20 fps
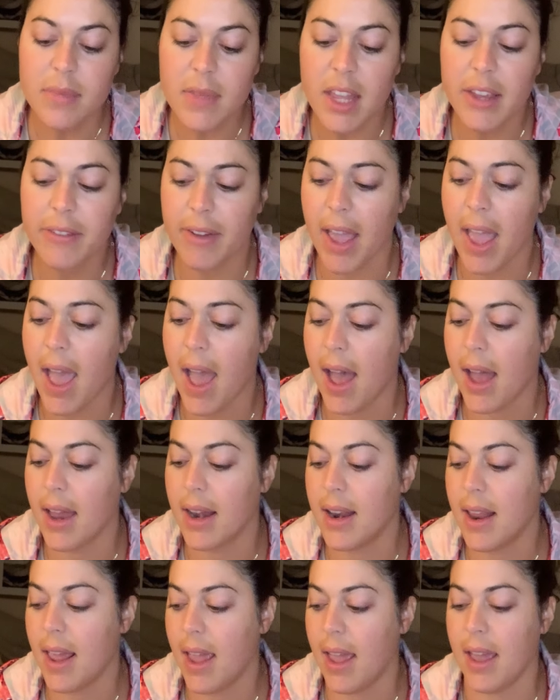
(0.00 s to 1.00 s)
if I
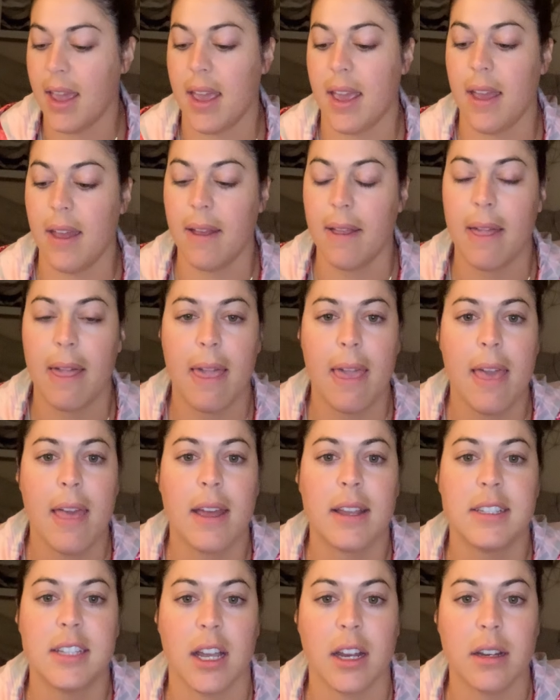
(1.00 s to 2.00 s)
had a
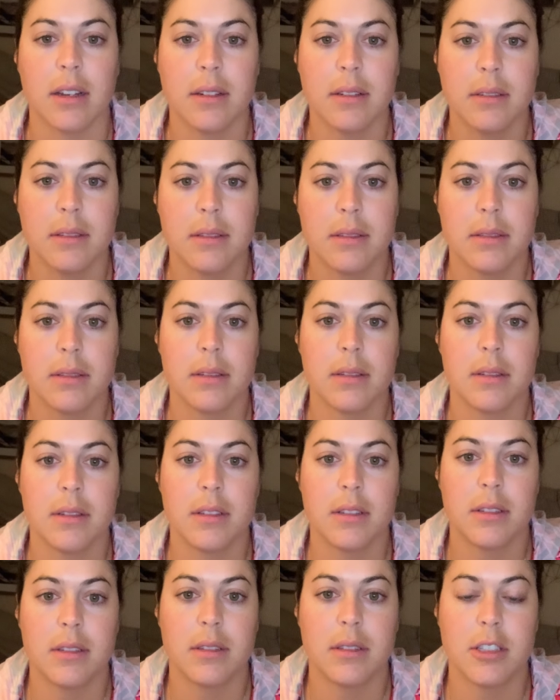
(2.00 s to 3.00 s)
tongue
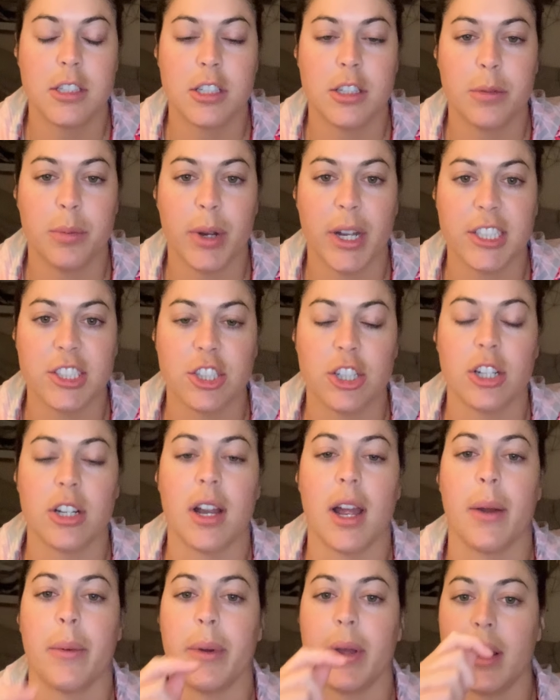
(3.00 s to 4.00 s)
depressor,
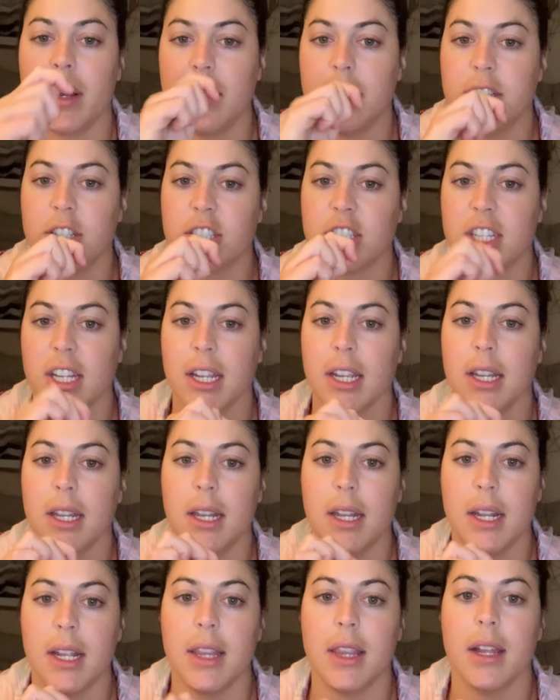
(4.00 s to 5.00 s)
I would just stick
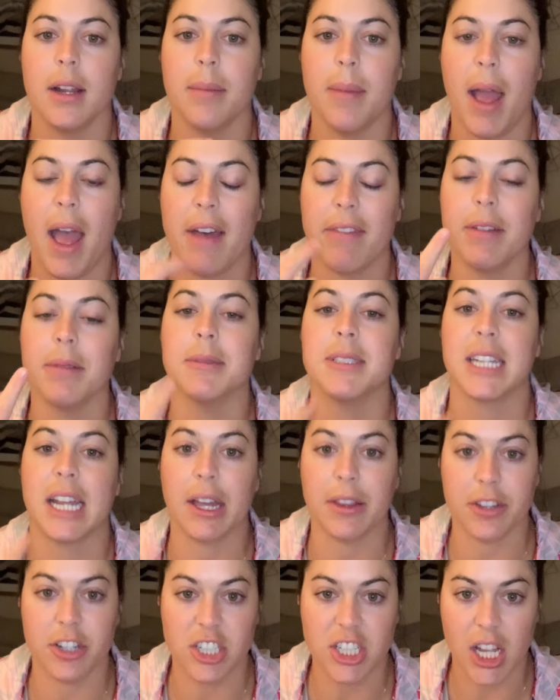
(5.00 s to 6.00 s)
it in there and have them stick
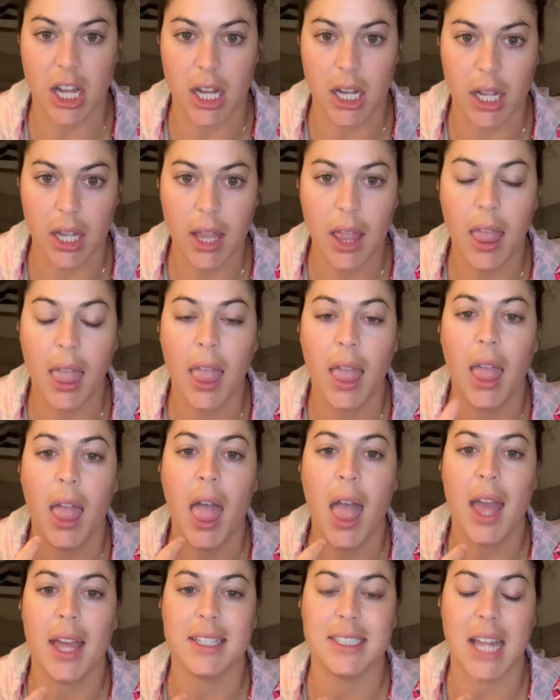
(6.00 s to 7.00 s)
out their tongue
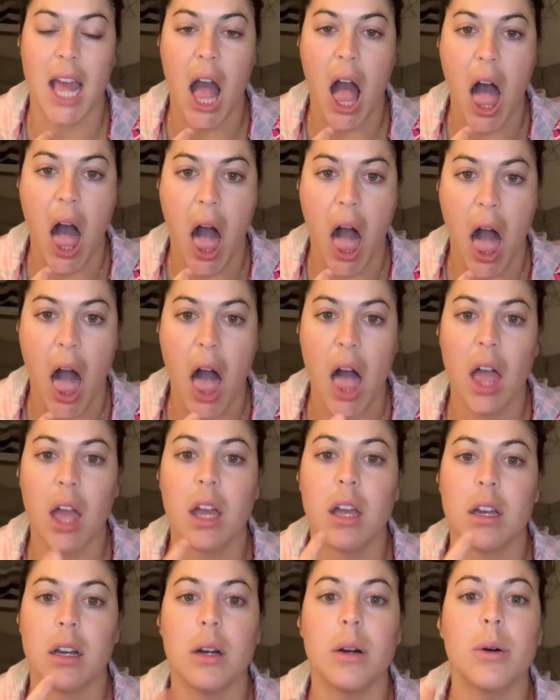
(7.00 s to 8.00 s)
if they
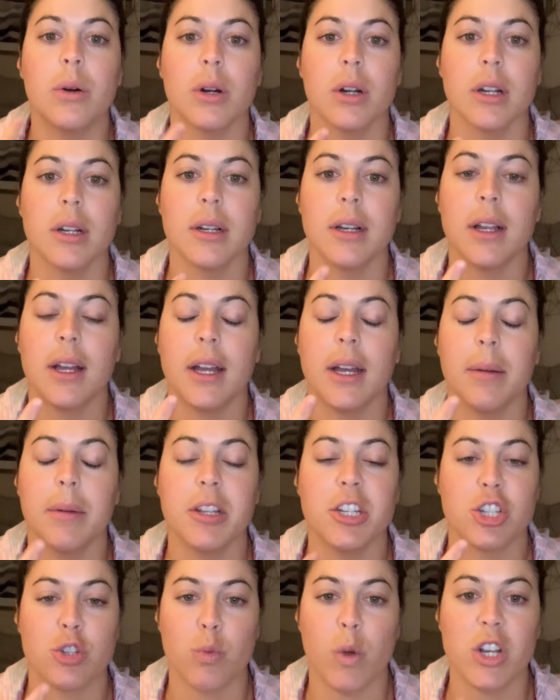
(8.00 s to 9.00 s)
or
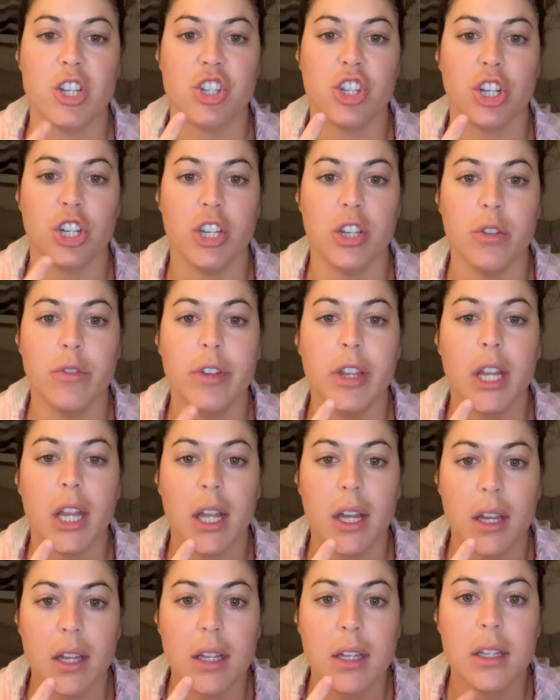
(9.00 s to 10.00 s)
and just watch their
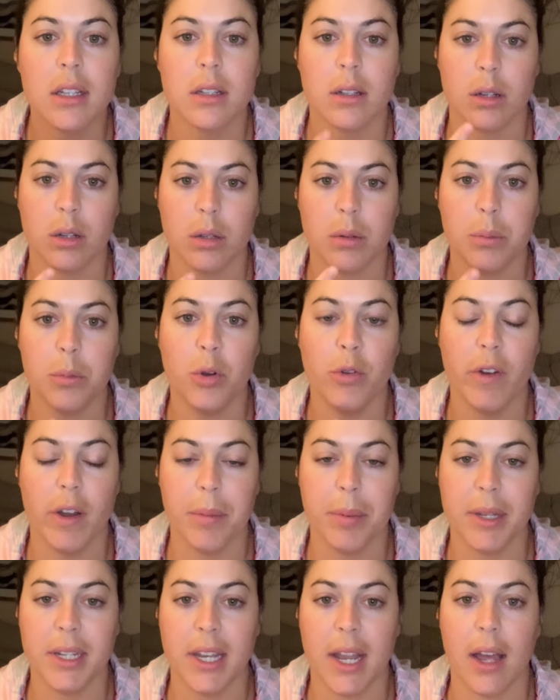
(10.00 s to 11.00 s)
uvula move
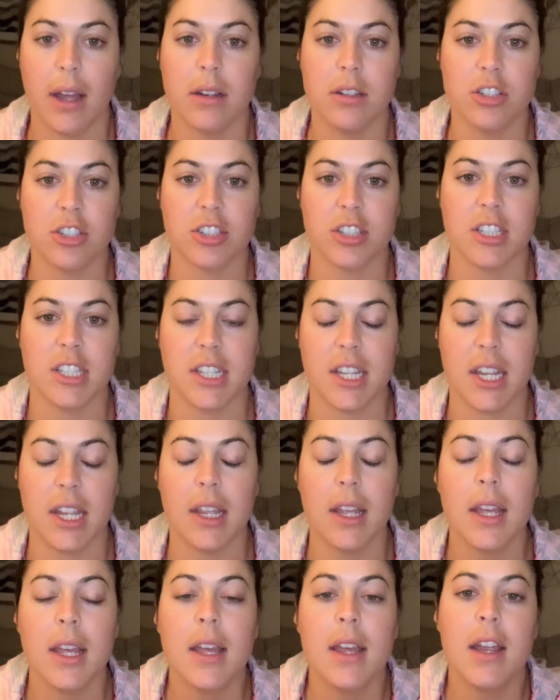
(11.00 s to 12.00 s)
up and down just to
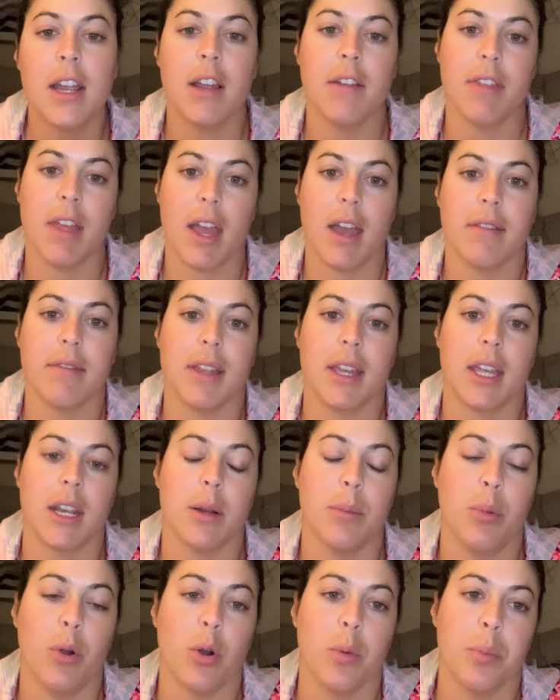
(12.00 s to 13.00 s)
see if they have like an
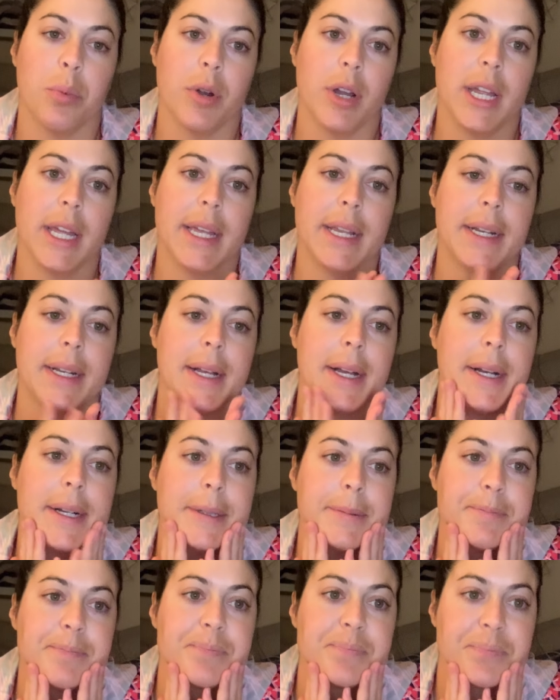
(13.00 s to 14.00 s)
appropriate
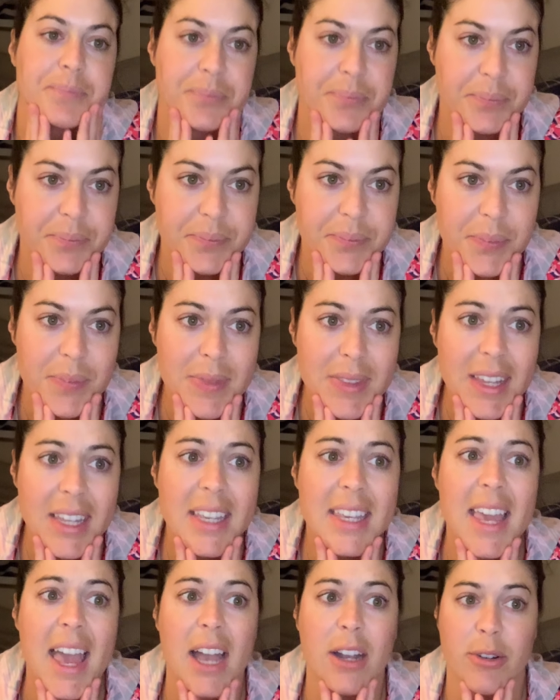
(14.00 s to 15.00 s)

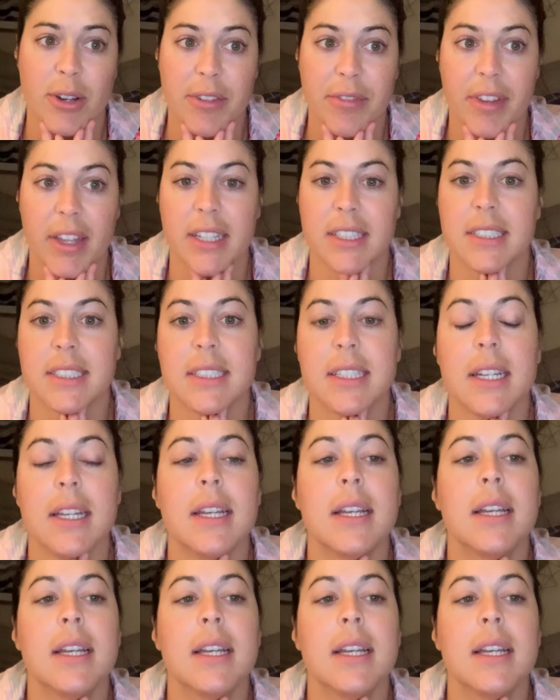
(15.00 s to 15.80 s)
gag reflex.